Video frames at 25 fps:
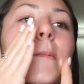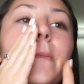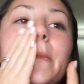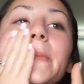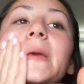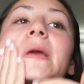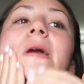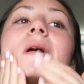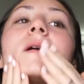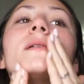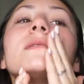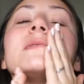
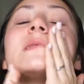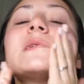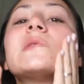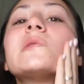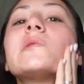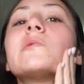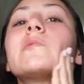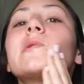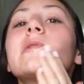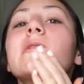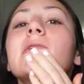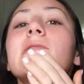because in
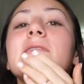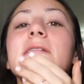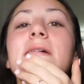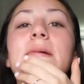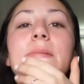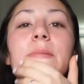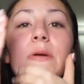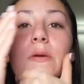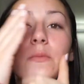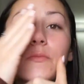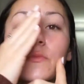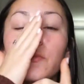the
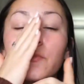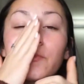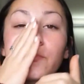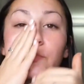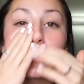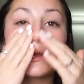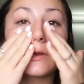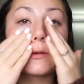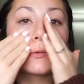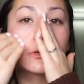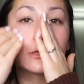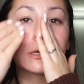wintertime I'm
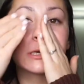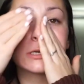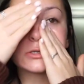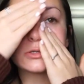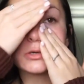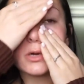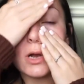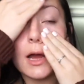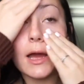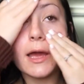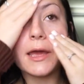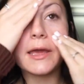really
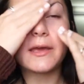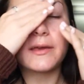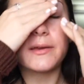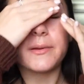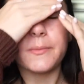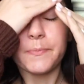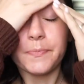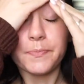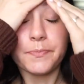dry.